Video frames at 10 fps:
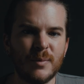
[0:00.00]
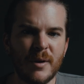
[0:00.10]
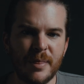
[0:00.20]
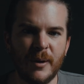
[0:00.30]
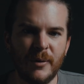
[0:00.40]

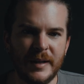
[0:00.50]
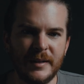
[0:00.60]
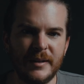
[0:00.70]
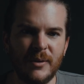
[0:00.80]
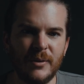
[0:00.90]
worth noting
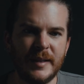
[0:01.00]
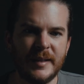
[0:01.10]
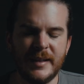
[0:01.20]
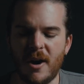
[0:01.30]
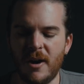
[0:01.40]
though that
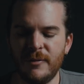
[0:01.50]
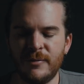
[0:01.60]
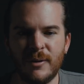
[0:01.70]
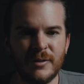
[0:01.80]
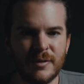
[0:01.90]
the
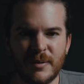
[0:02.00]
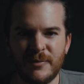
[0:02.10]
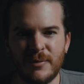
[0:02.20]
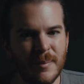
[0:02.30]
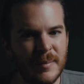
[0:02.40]
autofocus
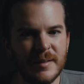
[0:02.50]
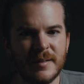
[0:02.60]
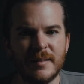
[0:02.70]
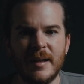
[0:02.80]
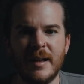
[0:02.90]

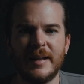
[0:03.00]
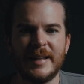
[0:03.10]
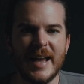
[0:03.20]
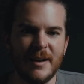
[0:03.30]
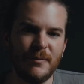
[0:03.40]
performance
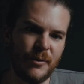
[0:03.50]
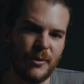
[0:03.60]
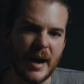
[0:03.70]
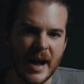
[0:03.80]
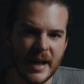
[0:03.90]
can
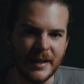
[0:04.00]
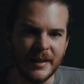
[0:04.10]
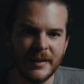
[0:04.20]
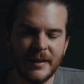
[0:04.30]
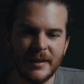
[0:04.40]
vary
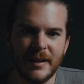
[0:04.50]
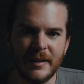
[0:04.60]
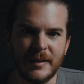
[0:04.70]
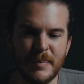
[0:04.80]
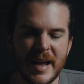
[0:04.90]

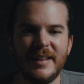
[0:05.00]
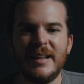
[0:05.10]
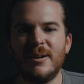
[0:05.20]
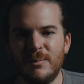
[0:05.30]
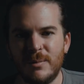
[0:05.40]

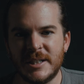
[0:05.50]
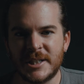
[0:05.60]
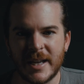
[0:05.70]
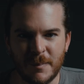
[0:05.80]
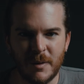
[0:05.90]
depending on
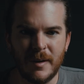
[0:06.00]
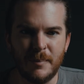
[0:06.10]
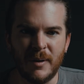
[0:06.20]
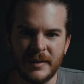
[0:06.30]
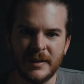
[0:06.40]
which camera
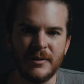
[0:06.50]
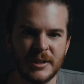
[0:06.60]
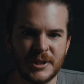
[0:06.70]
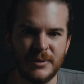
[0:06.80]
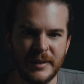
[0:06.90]
body you are
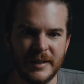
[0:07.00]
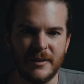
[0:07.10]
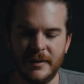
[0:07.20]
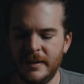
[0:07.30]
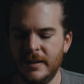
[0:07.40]
shooting
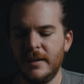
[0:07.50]
on.